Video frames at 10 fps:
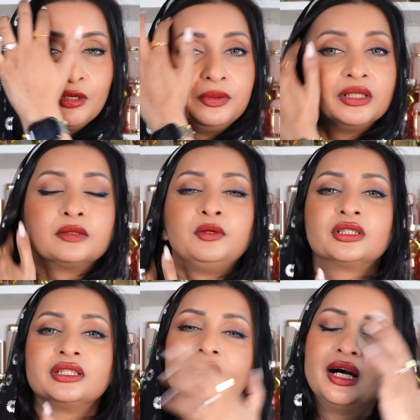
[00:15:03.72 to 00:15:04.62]
your
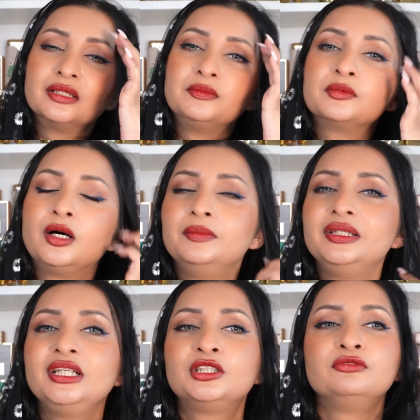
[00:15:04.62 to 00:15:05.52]
bergamot and cardamom
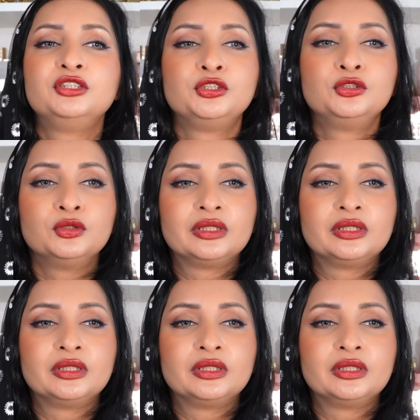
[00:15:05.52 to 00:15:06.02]
combination, which you know,